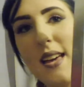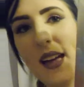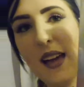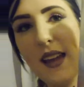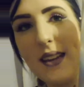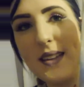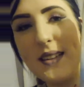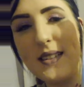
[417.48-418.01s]

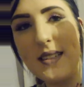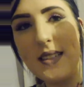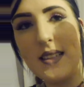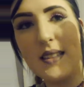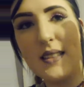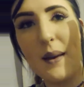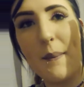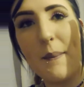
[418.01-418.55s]
and it is
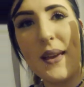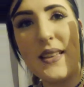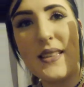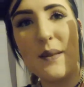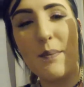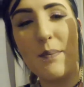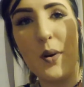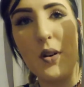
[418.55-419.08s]
this
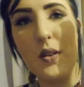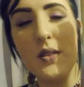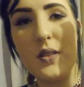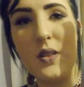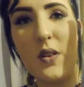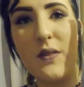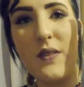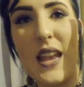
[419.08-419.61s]
amazing
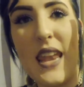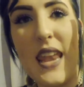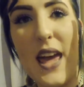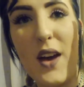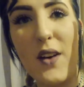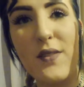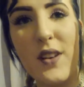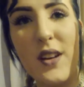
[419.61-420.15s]
box of
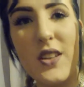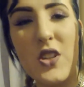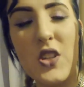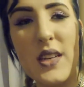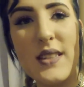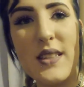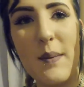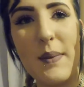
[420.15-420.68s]
nail
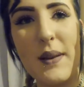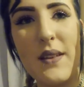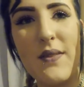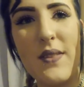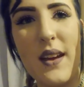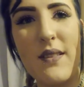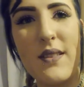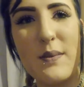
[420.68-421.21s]
varnishes. I
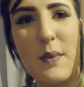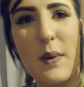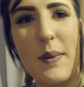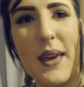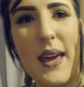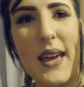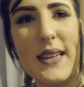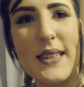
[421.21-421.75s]
believe there is
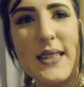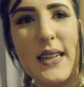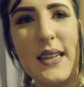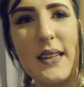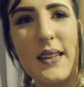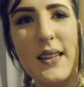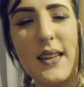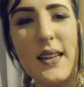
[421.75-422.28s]
maybe
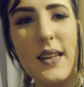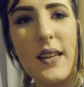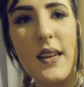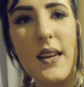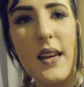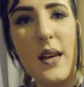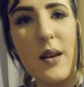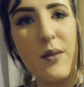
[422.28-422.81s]
18 in here
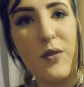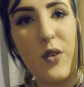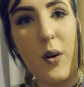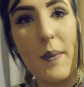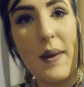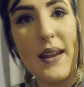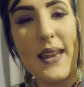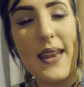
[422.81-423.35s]

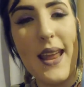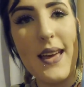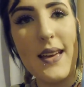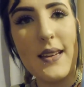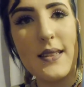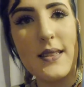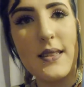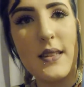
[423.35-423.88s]
from
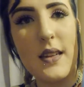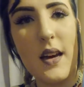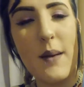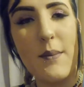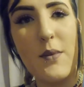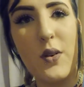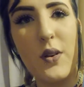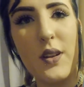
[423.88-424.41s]
Next.
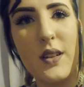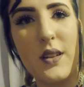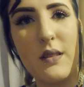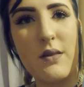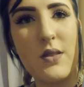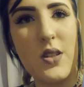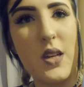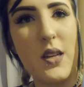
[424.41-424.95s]
I'm not going to show